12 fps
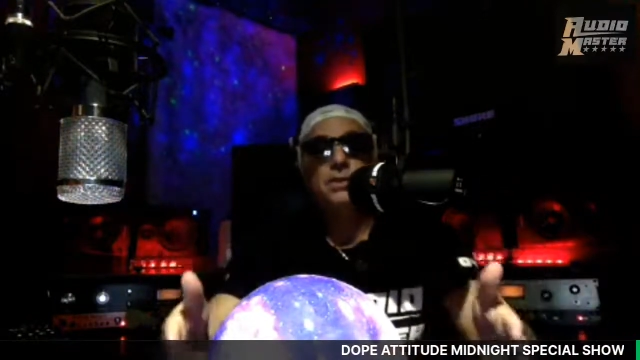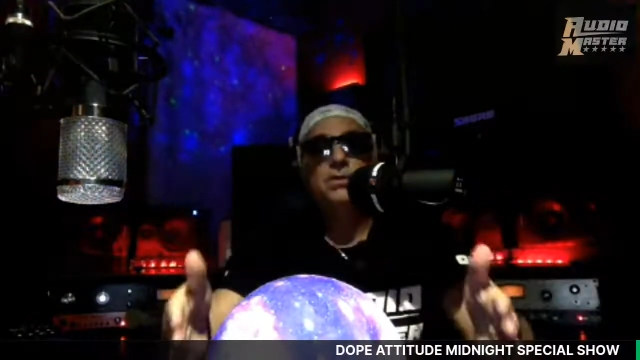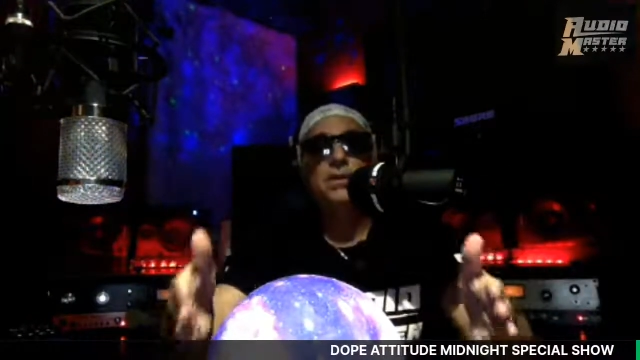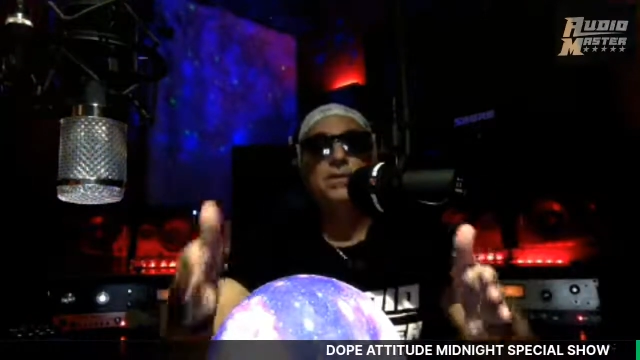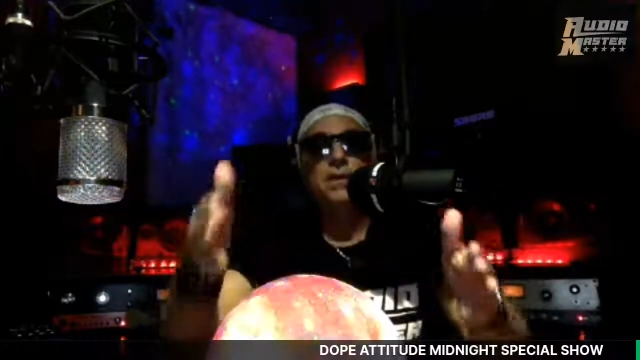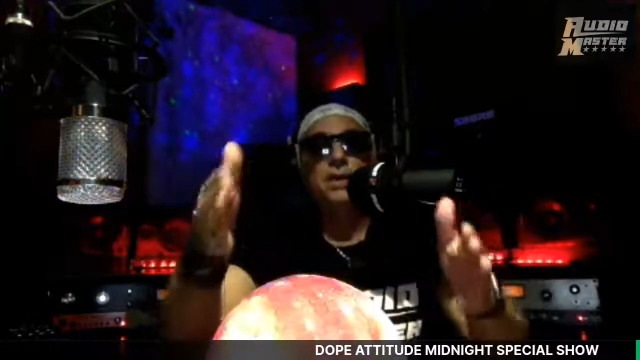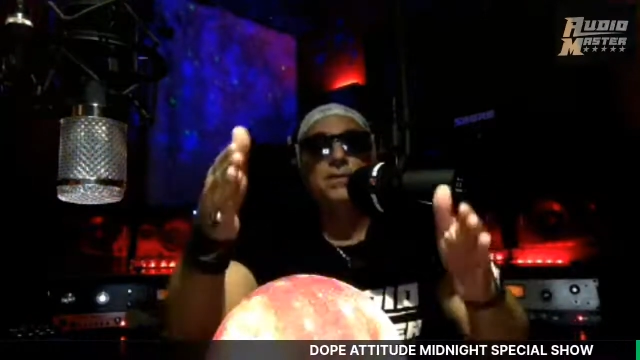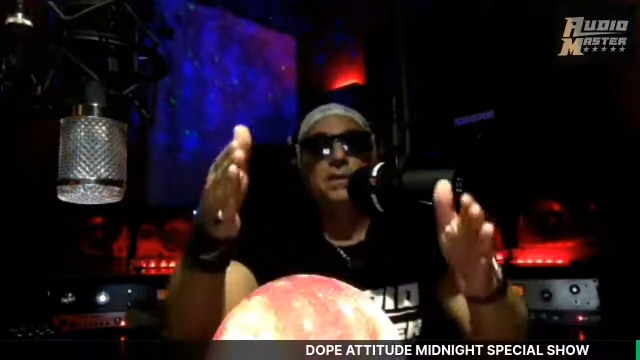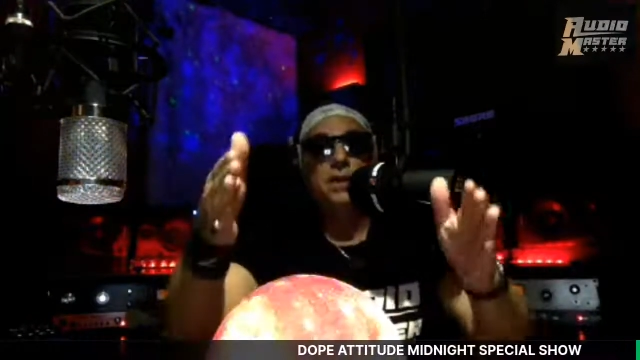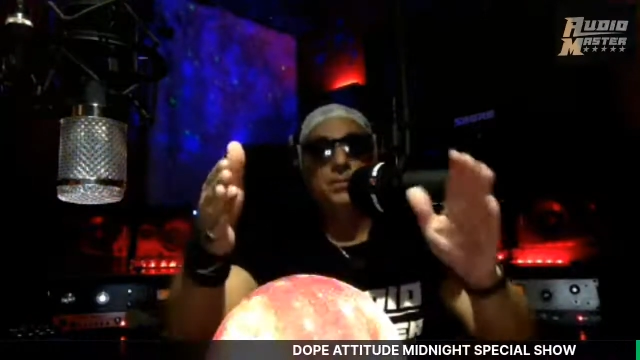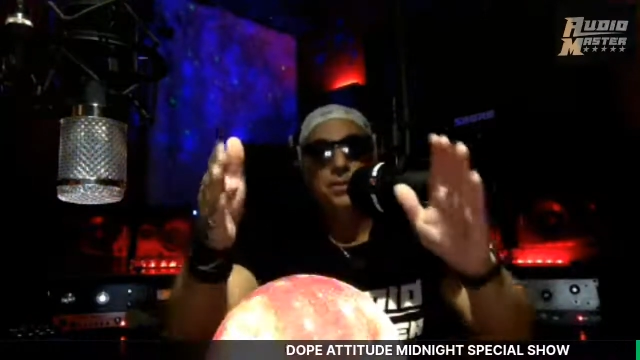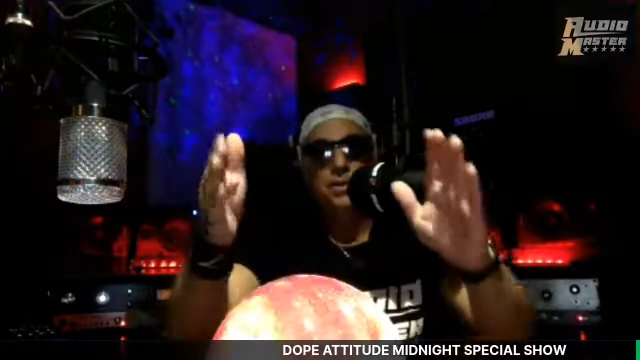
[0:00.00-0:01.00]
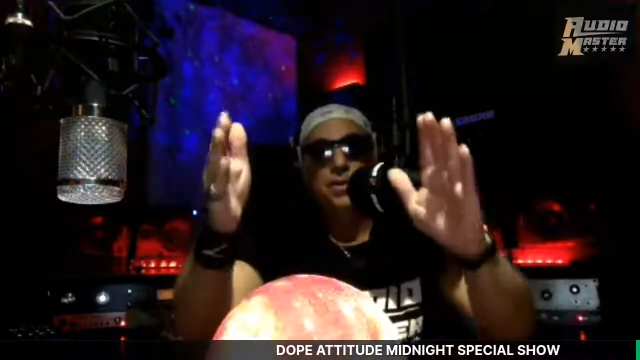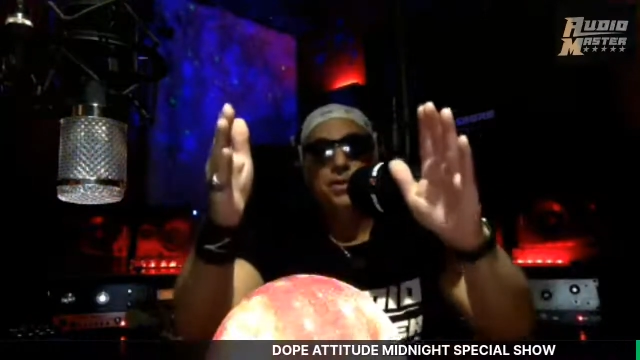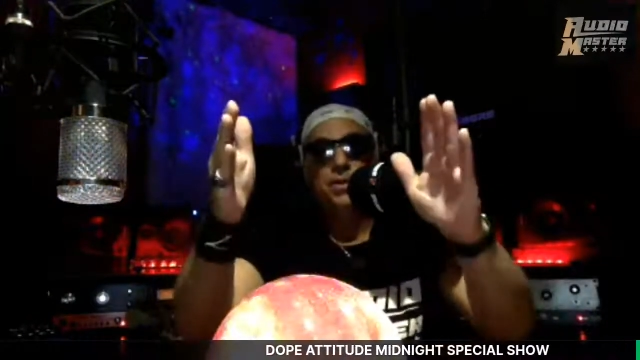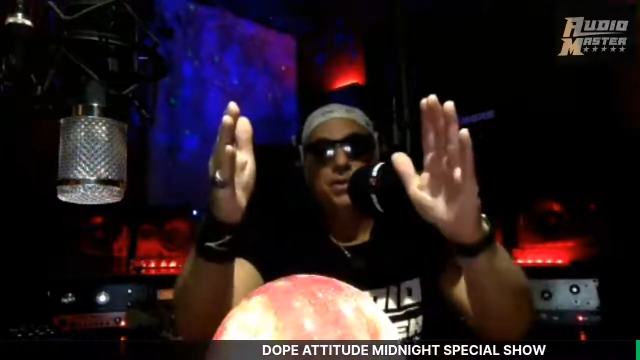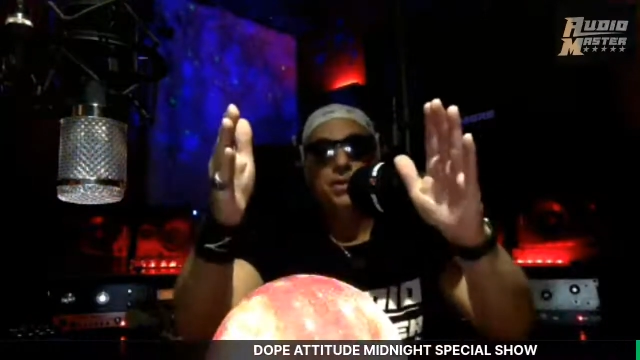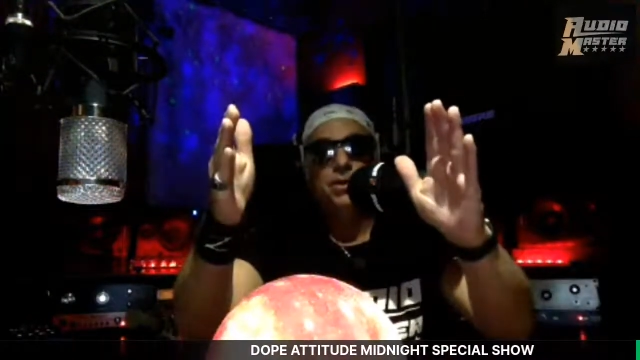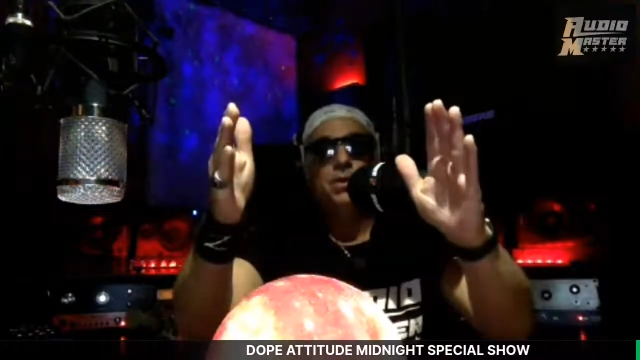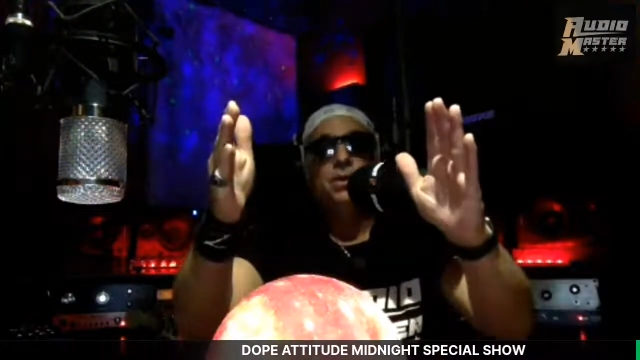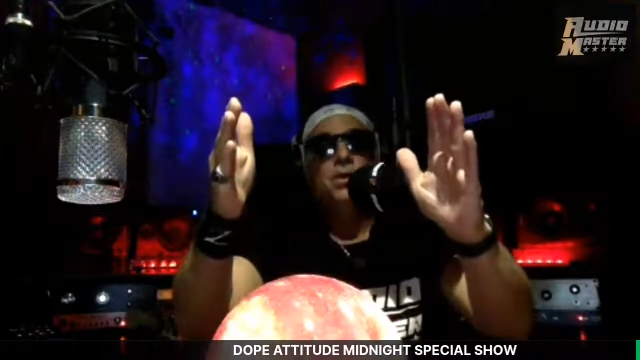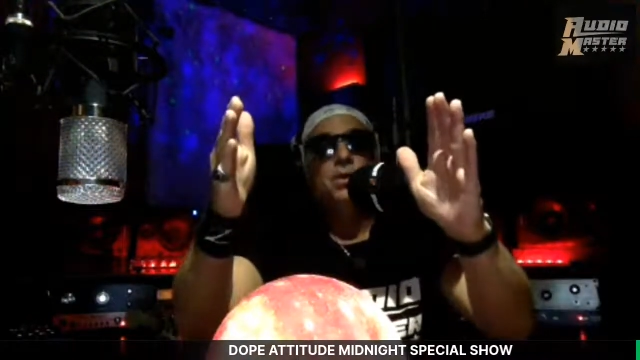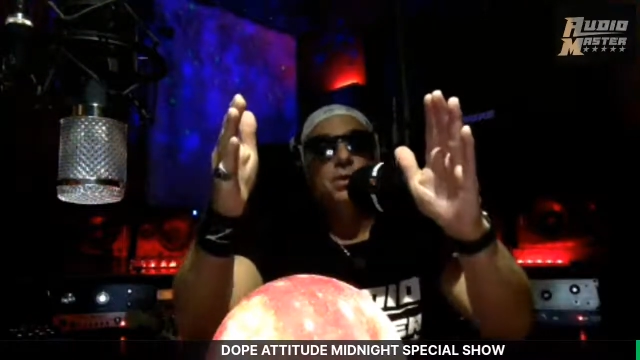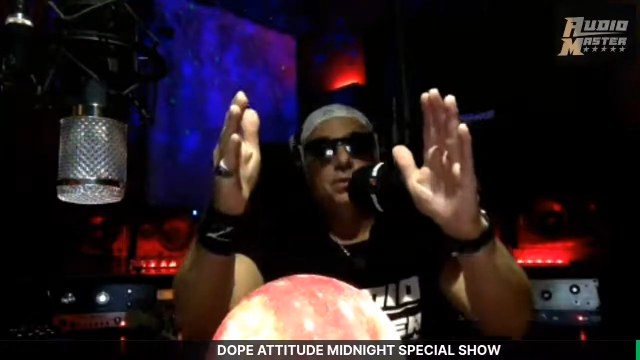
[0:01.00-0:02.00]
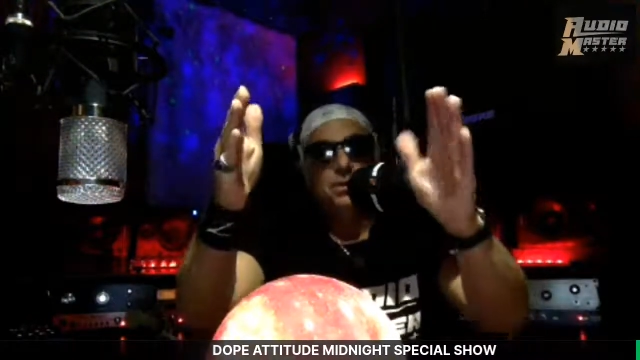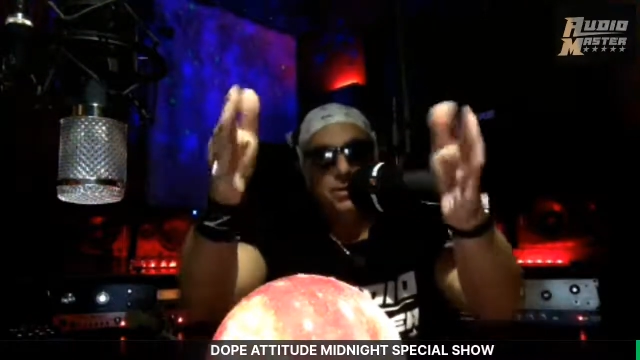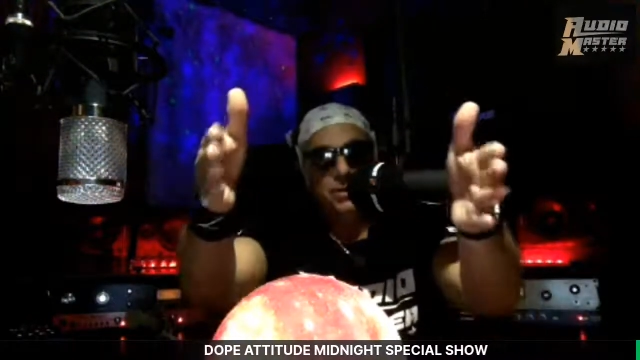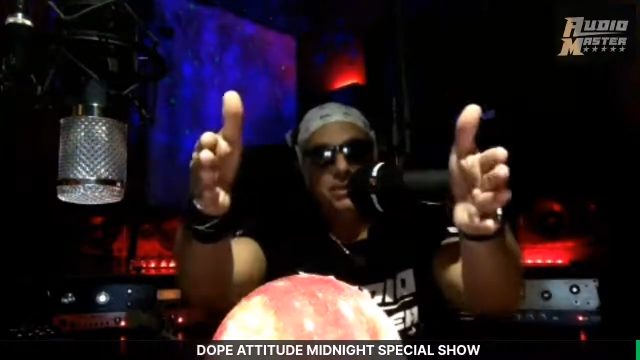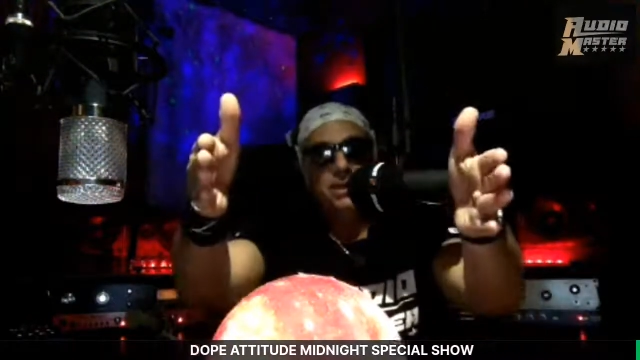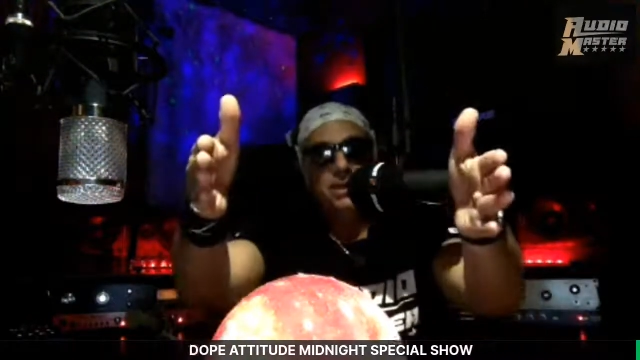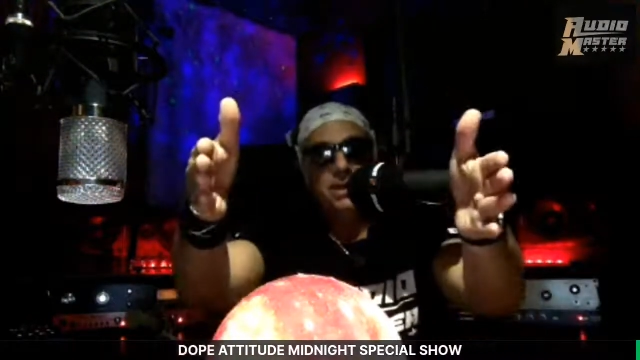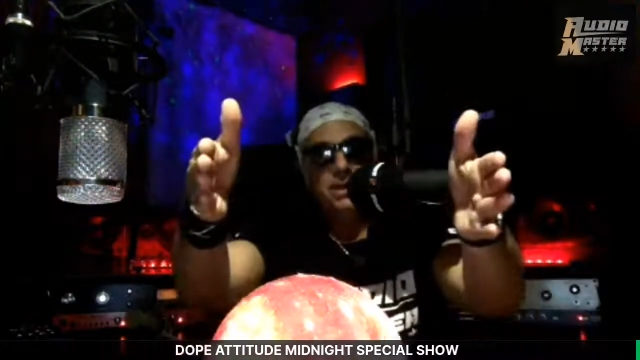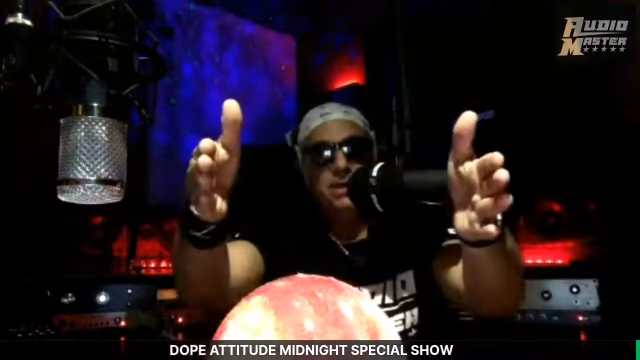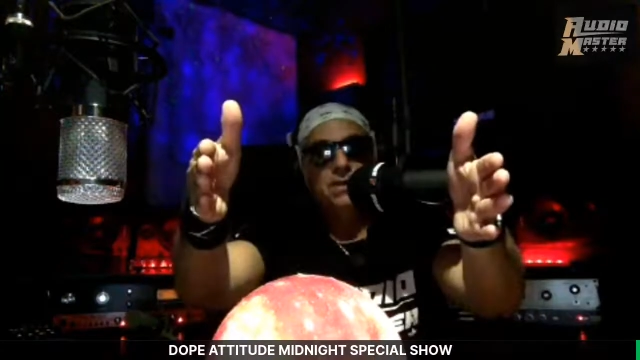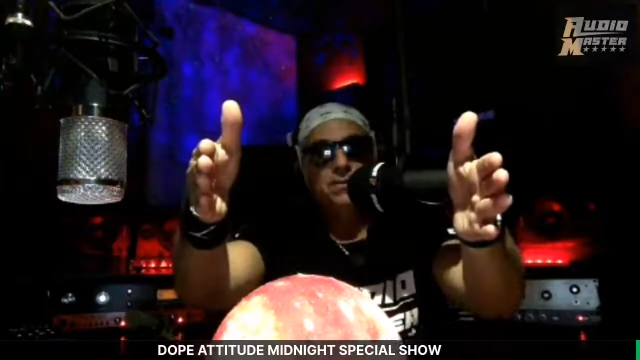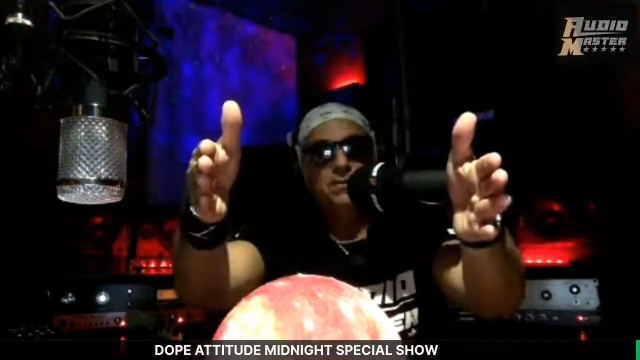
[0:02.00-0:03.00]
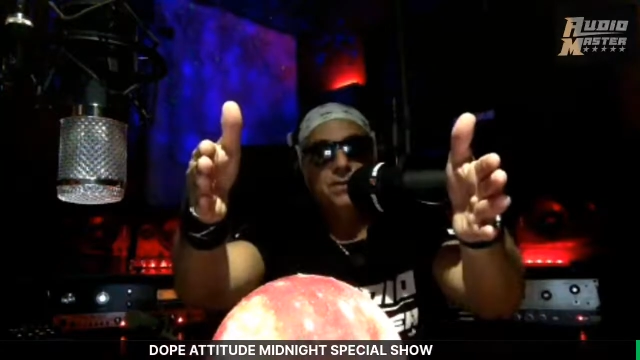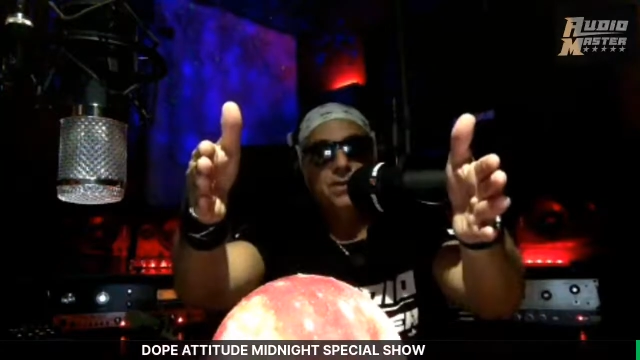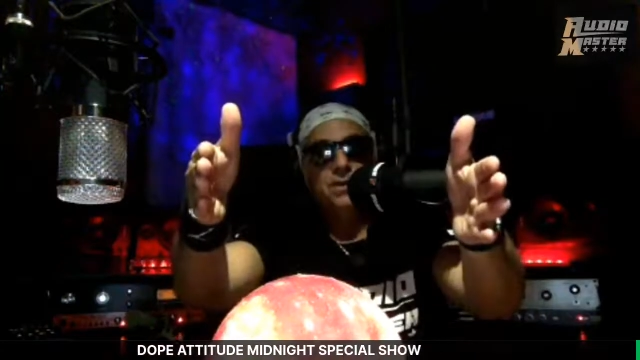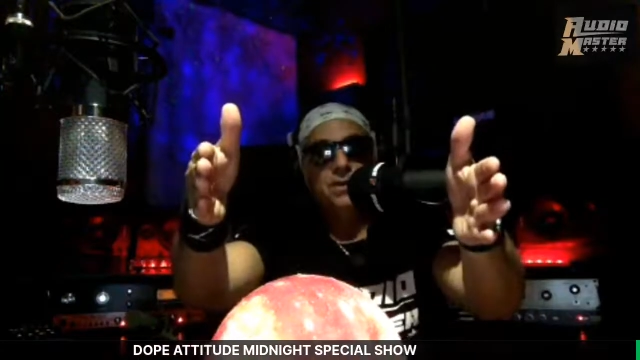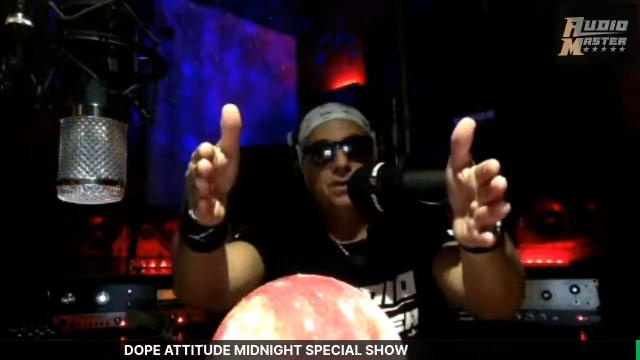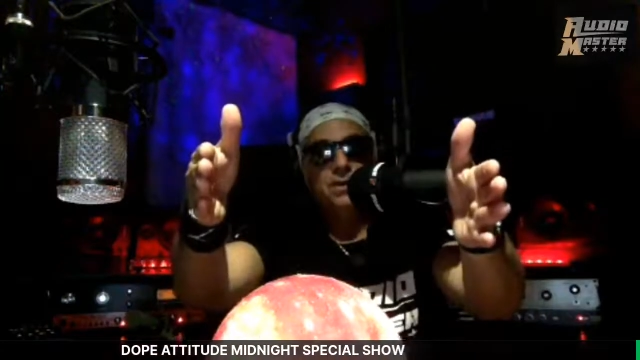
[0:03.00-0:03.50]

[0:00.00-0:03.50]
So I've got my computer, which you see in front,